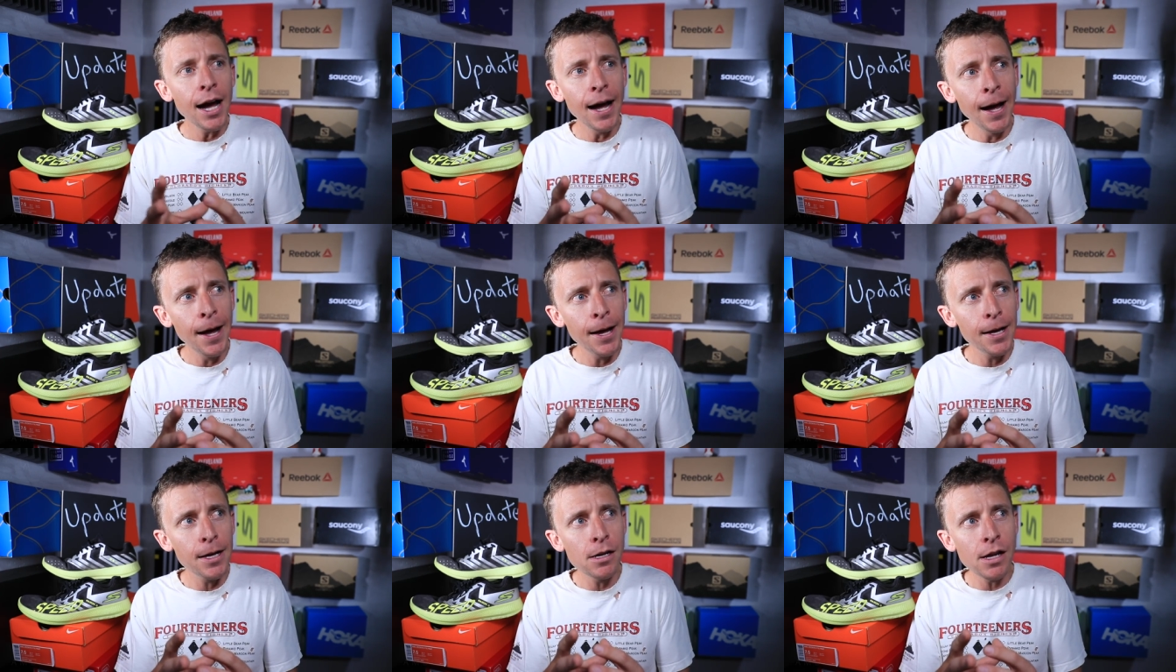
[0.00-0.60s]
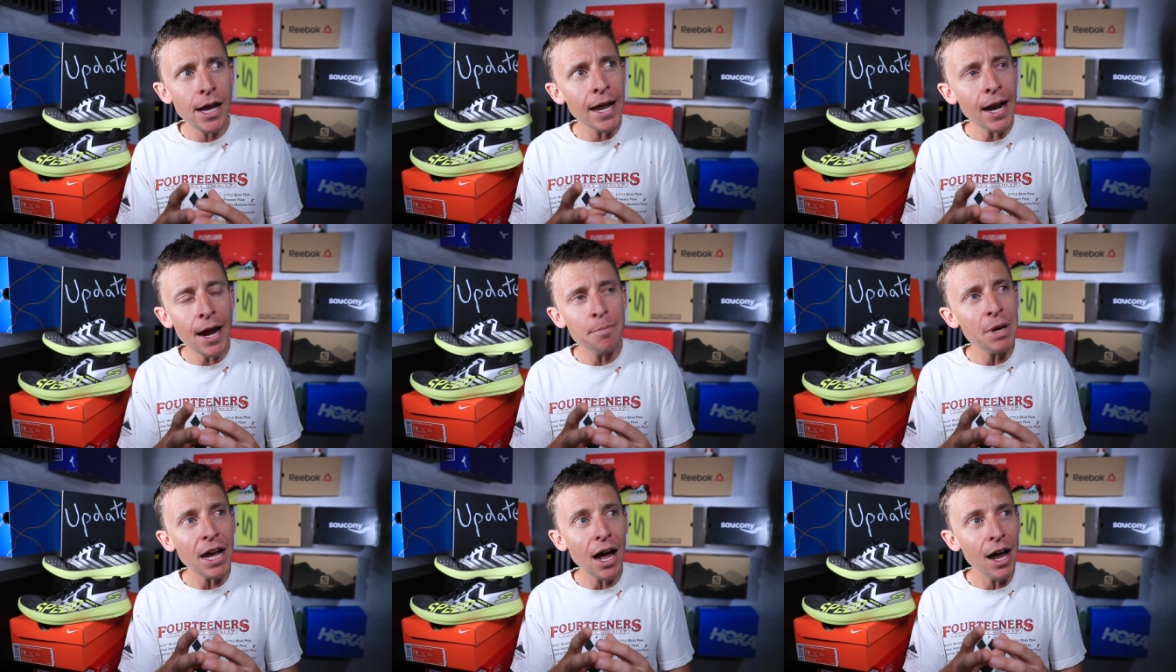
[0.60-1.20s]
uh, and
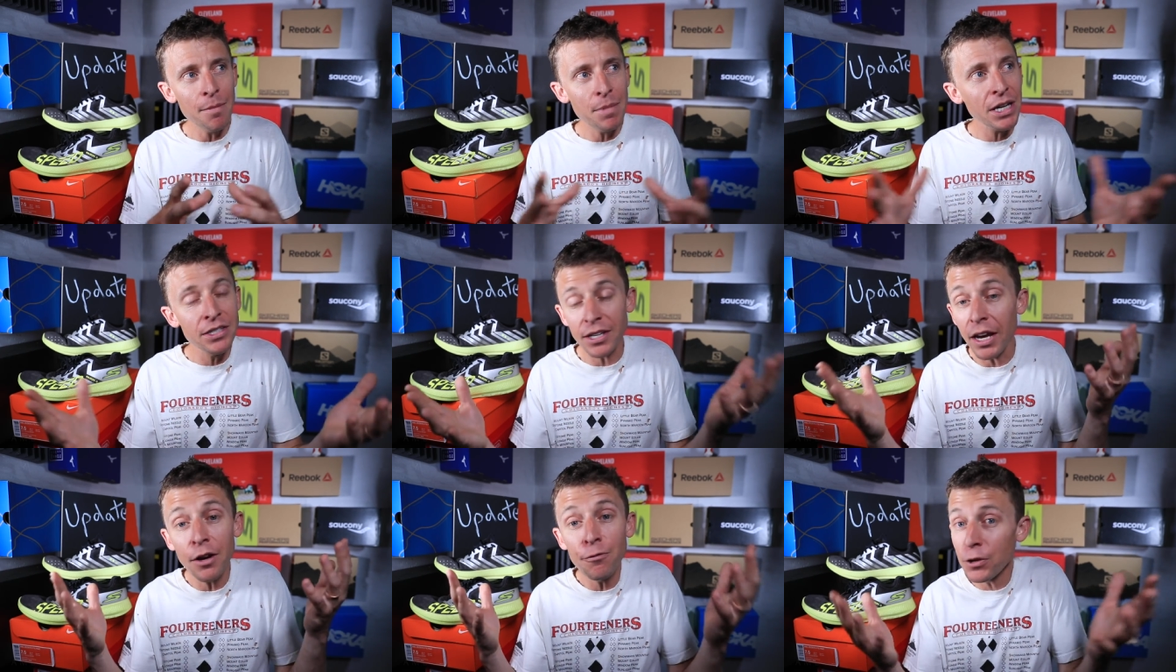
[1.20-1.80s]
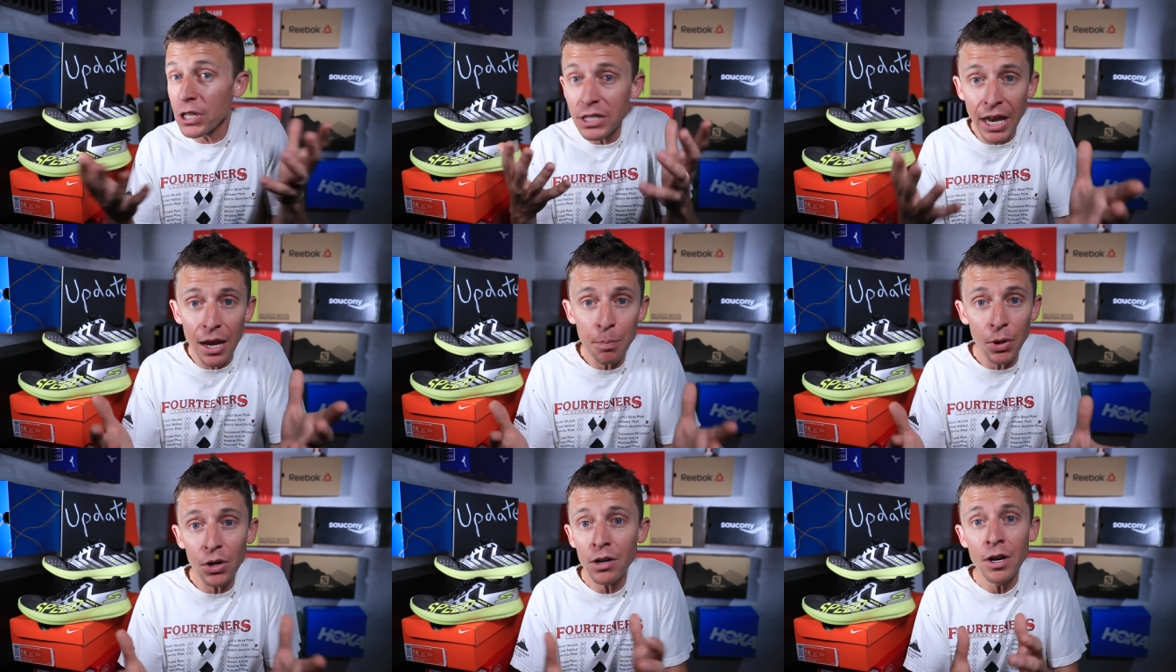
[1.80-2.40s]
I'm, I'm excited for the
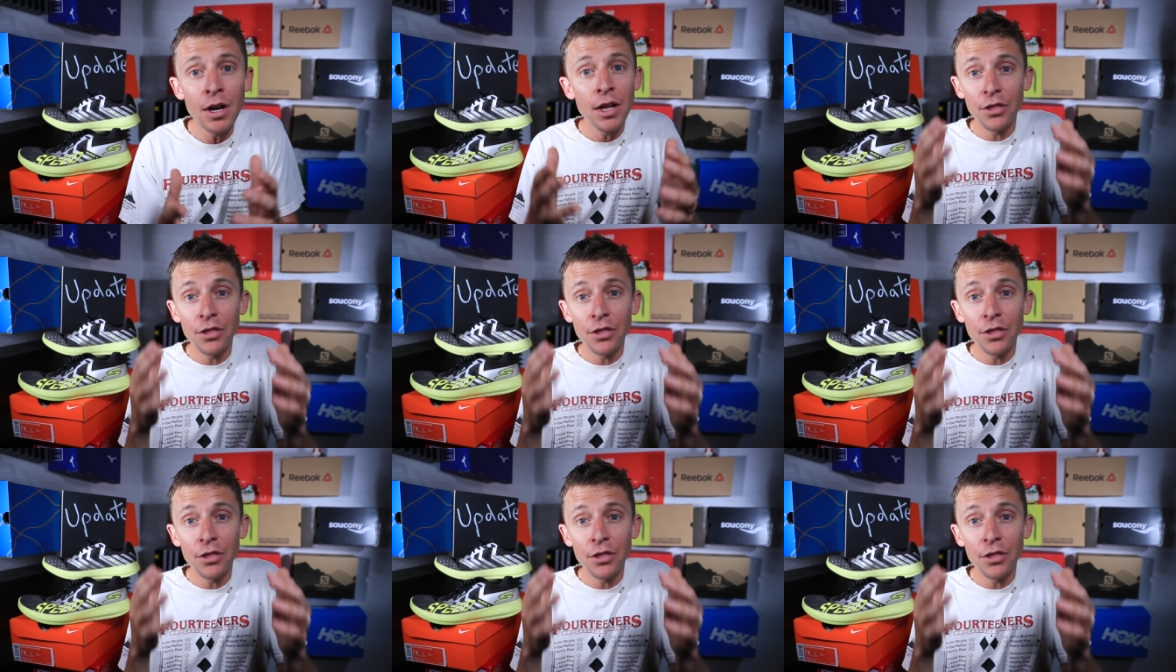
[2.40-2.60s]
taper,